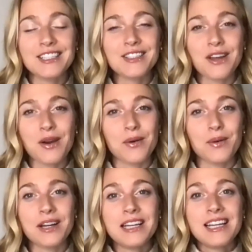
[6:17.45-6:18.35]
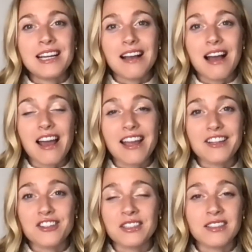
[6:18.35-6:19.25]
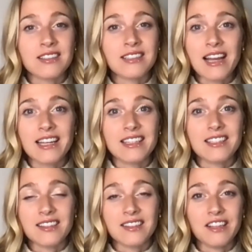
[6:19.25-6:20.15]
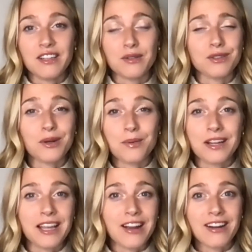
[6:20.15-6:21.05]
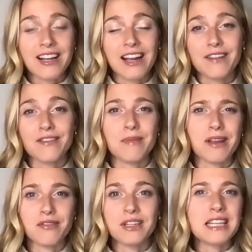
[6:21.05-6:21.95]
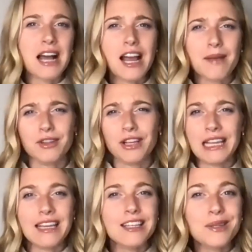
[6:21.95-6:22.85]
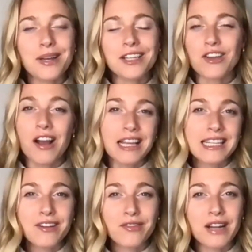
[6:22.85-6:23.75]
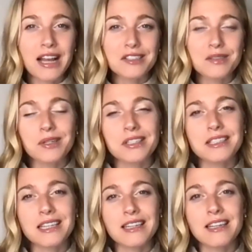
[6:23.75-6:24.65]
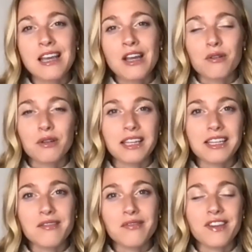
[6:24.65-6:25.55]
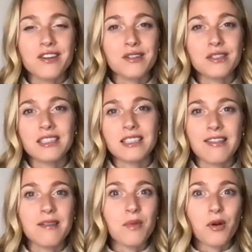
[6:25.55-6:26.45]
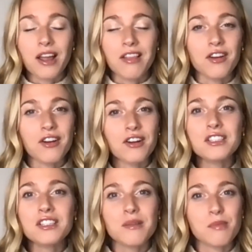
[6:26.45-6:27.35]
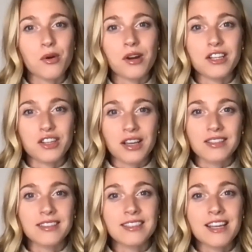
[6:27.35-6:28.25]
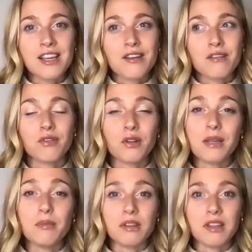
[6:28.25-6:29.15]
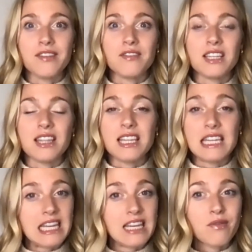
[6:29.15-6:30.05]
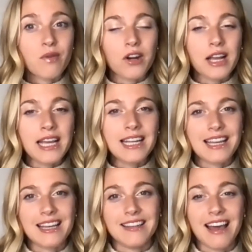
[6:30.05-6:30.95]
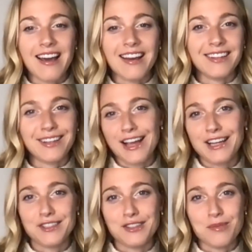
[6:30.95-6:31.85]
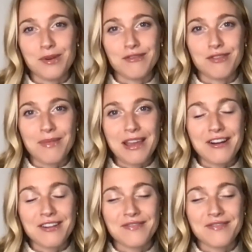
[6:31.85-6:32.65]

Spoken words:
So I just decided to, start working on it kind of in my free time, looking into it, talking to different experts in related fields. And the more I learned, the more I just fully believed in the need for it. And that kind of snowballed from there.